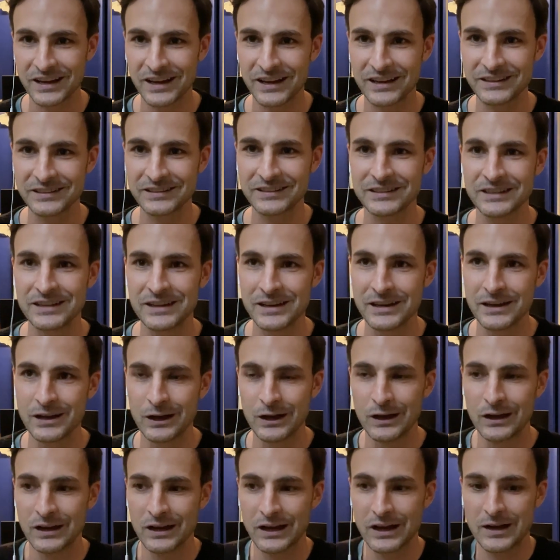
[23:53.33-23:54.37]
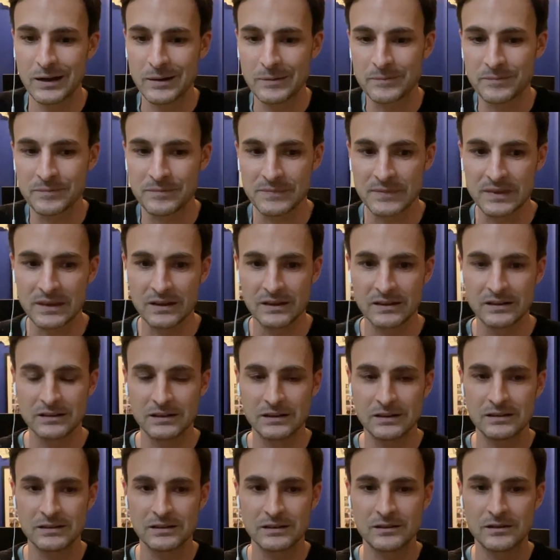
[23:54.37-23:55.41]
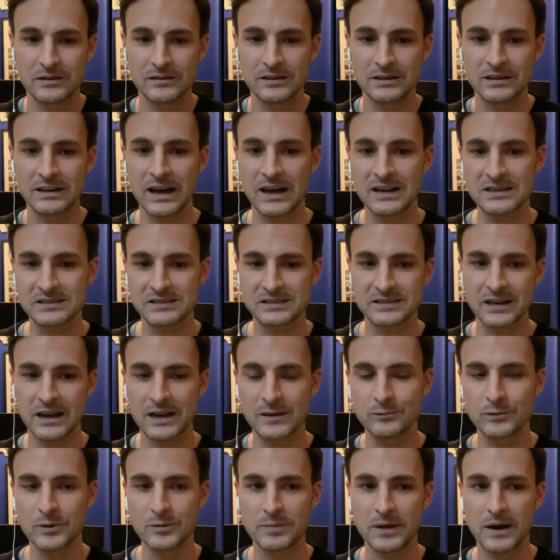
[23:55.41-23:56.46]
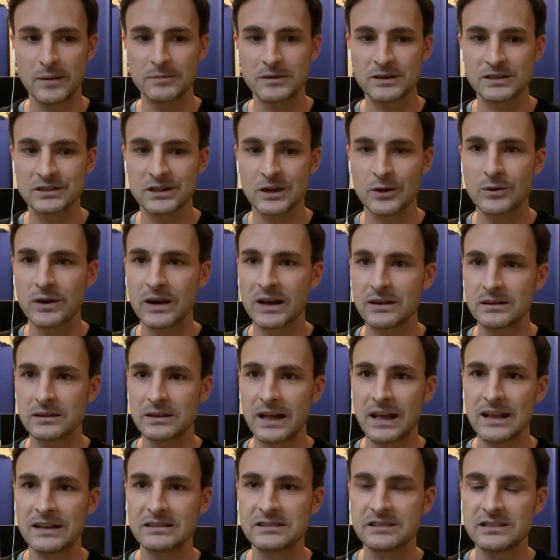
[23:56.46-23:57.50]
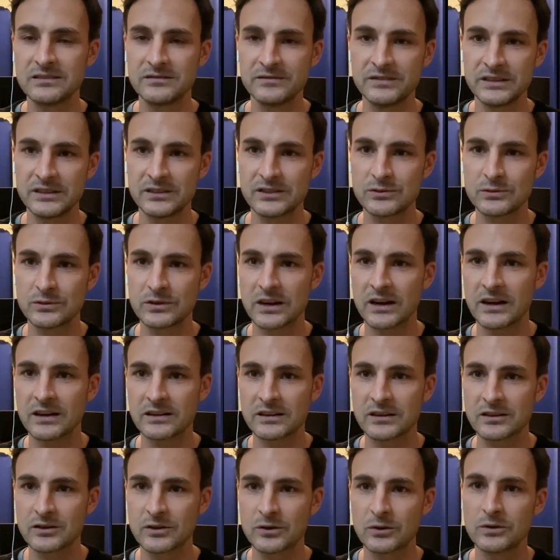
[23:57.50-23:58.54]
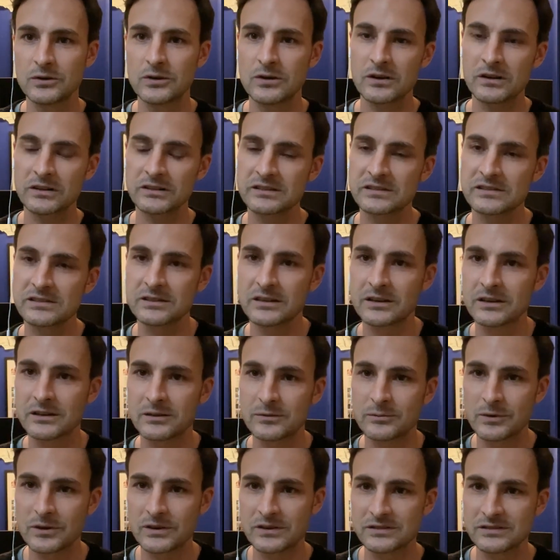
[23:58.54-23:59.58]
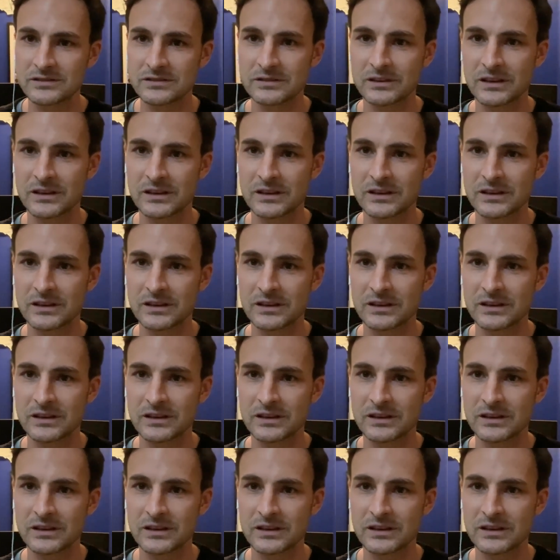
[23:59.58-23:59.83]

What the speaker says: And, you know, the last time we published our LTV to CAC cohorts was